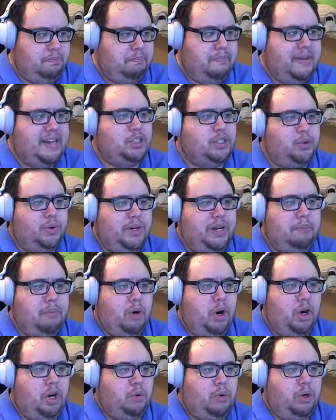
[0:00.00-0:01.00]
measuring
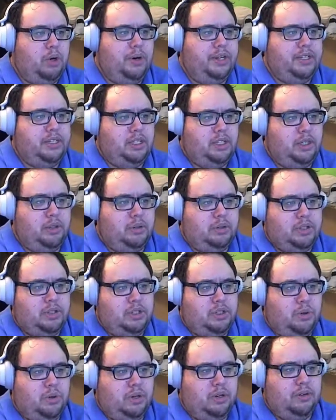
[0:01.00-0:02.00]
mark we're going to use to
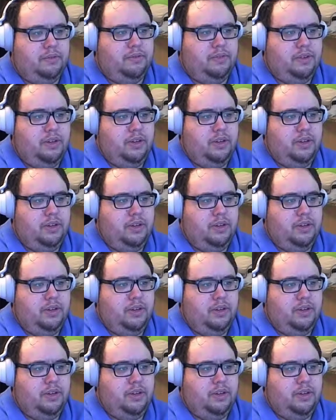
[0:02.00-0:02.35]
sort of